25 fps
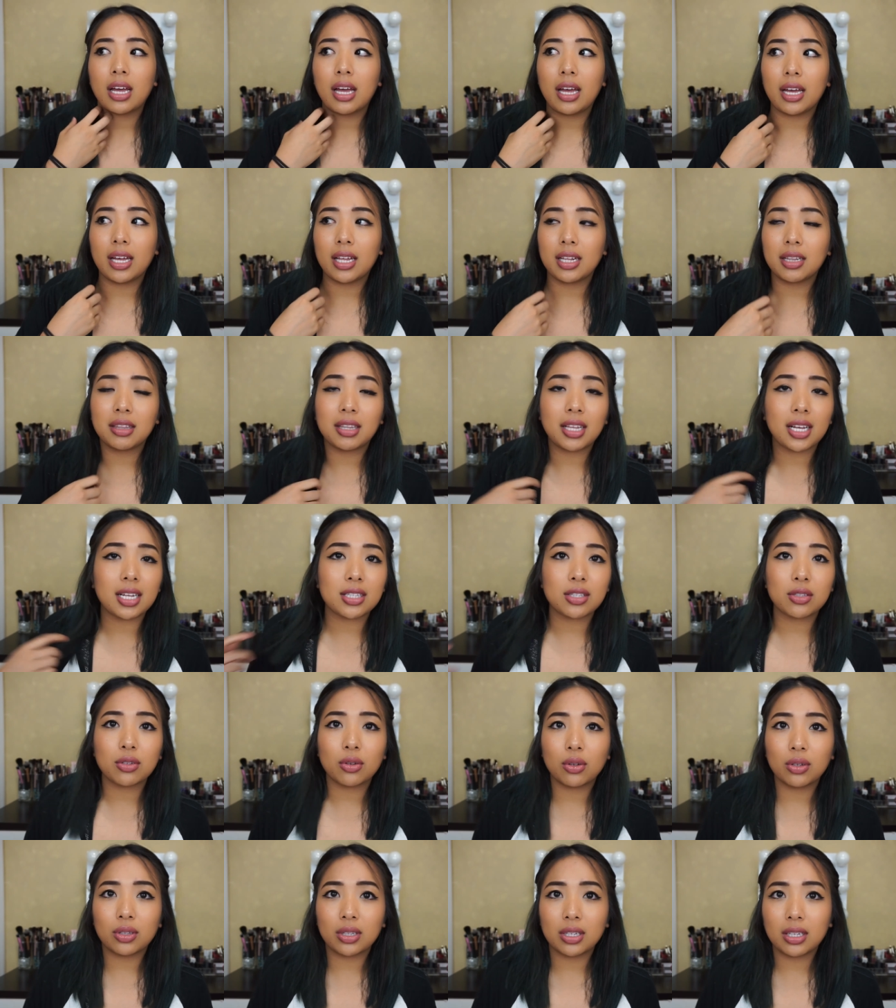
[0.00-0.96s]
and that's
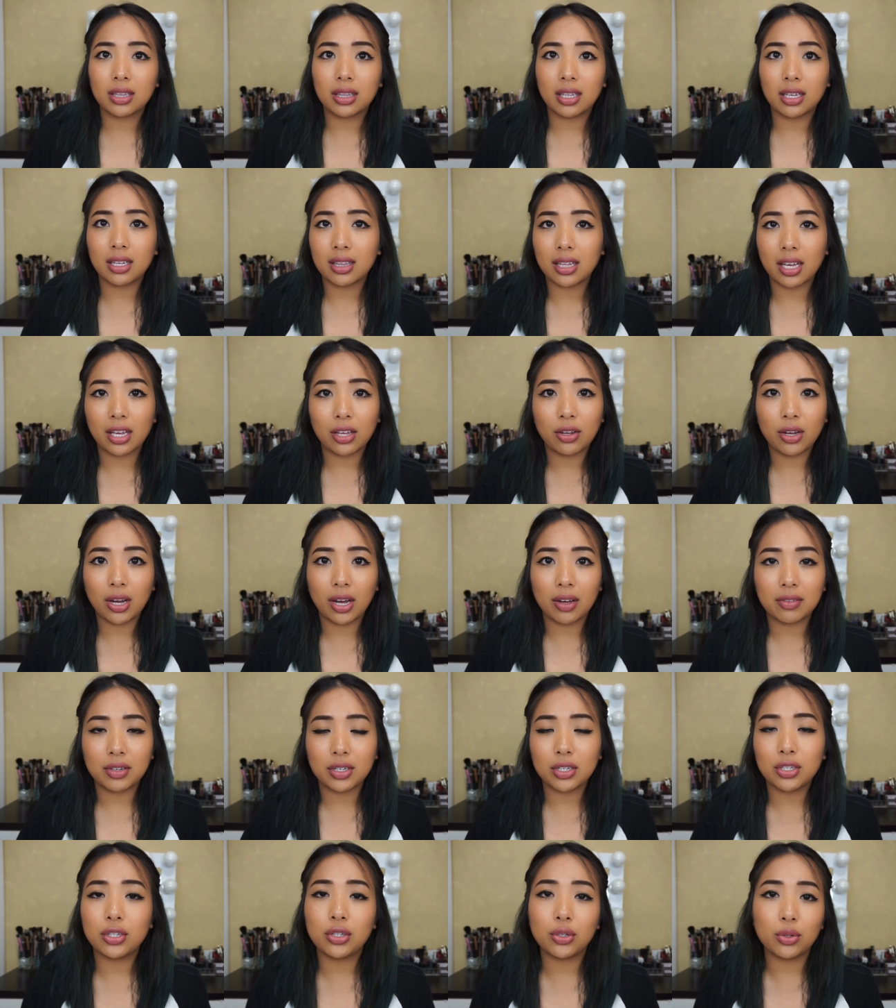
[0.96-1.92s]
the only thing that you have
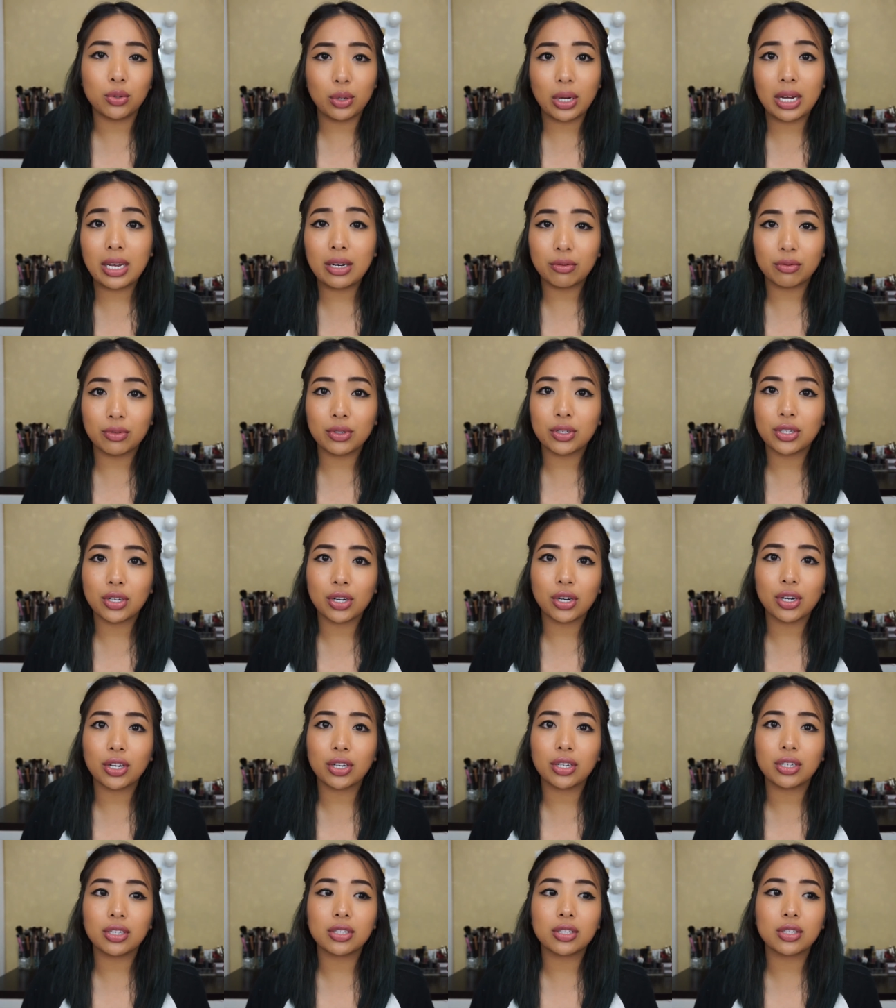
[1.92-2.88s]
to do in
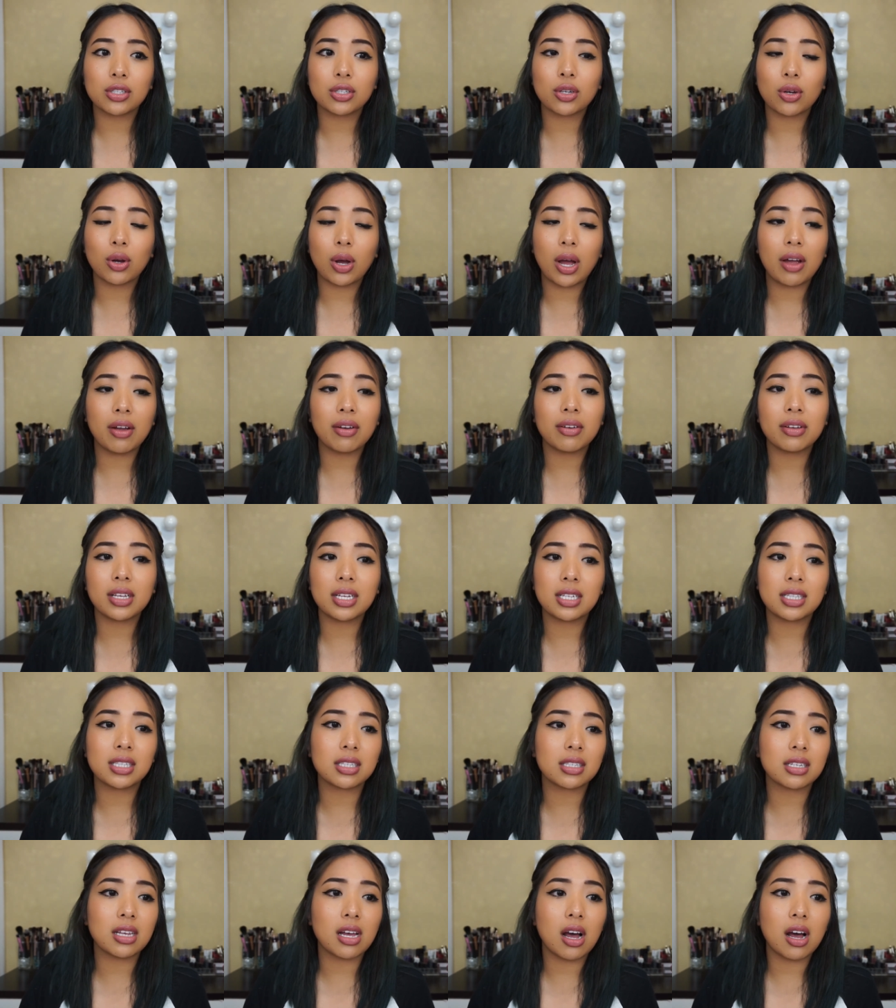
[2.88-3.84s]
return. So I,
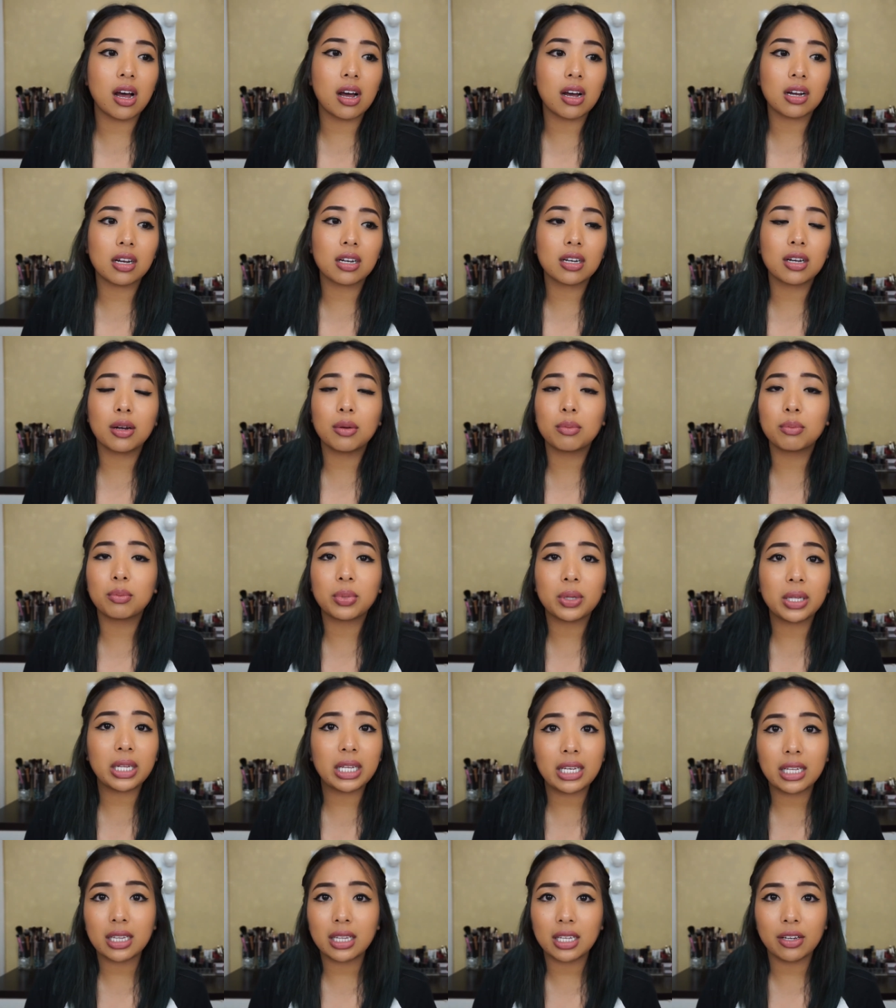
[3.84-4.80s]
it's
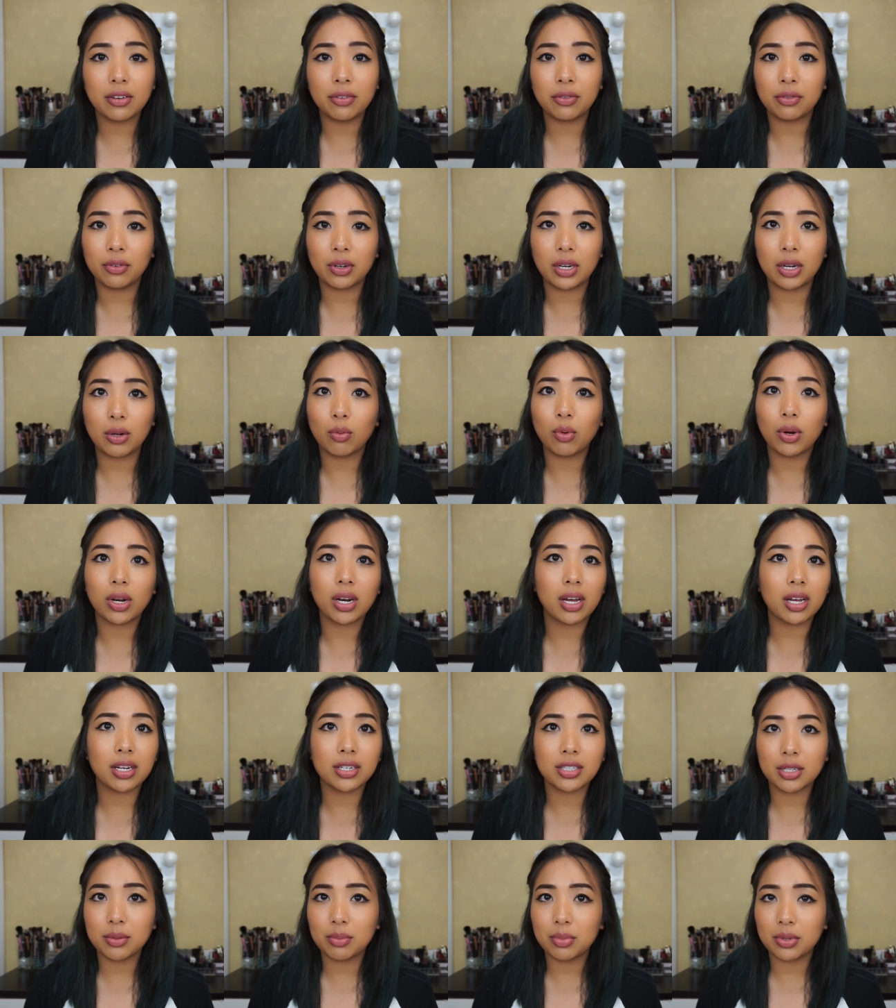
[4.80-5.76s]
completely free, one
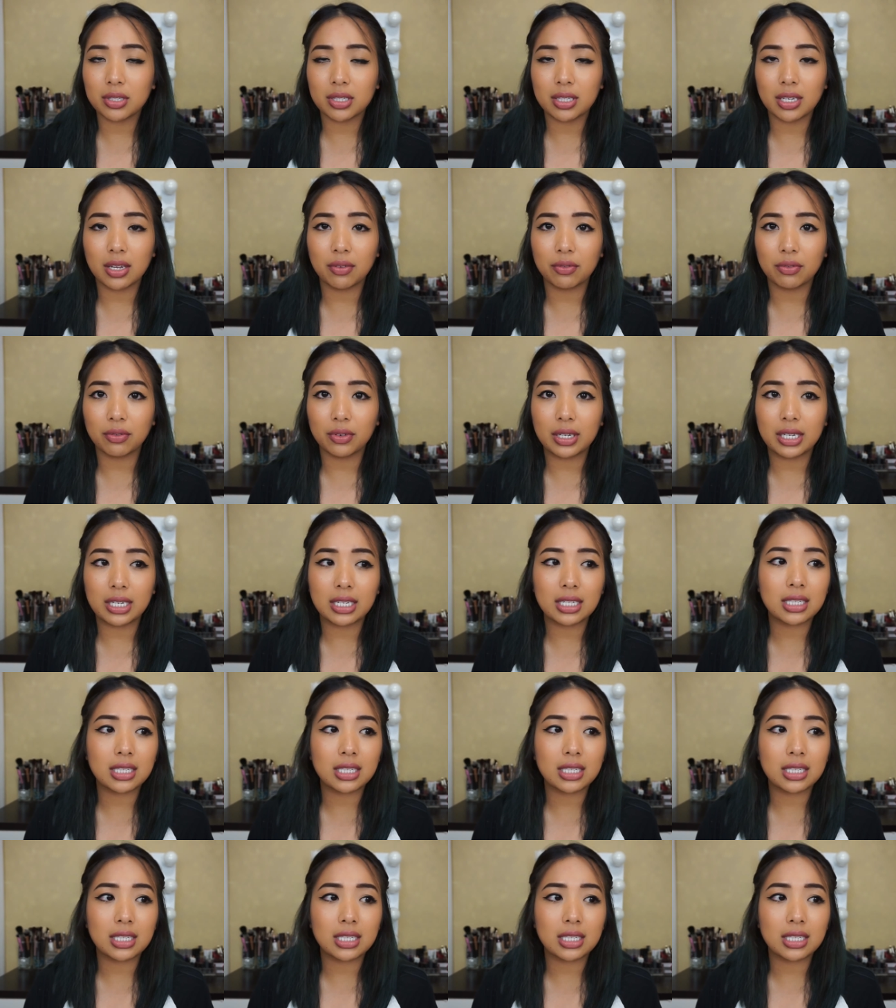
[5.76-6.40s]
hundred percent free.